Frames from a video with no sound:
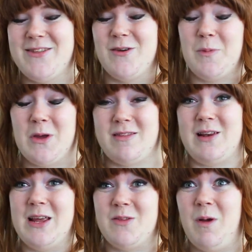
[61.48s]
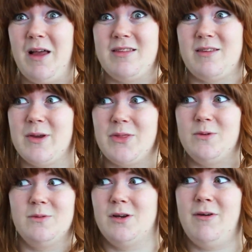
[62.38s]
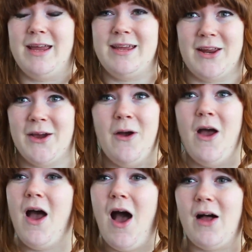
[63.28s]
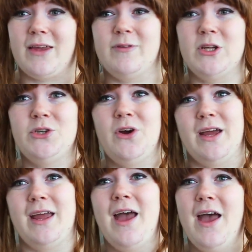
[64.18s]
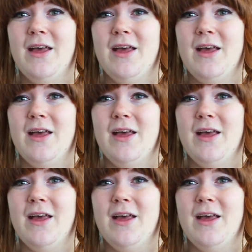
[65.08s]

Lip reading: I do it personally as well, so I thought, well, great, I'll give it a try.